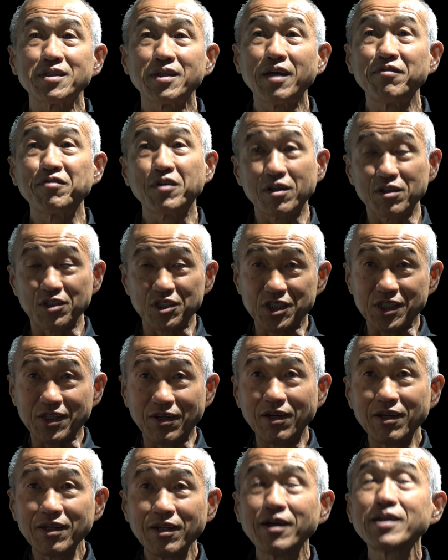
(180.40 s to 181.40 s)
They've got a
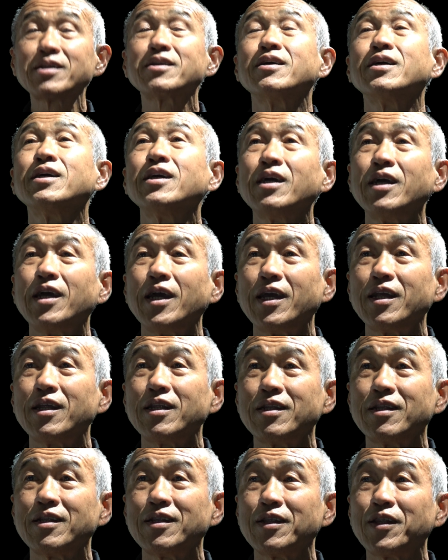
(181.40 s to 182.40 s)
skylight
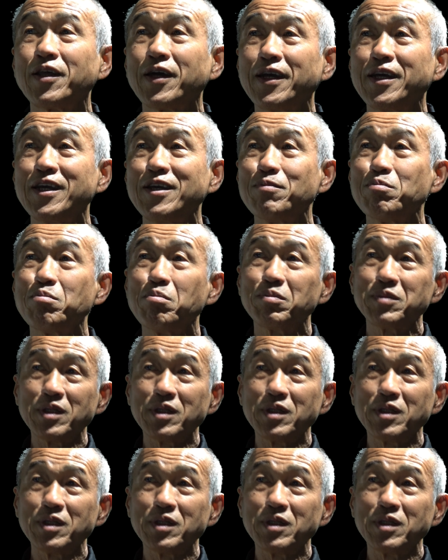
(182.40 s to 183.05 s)
and they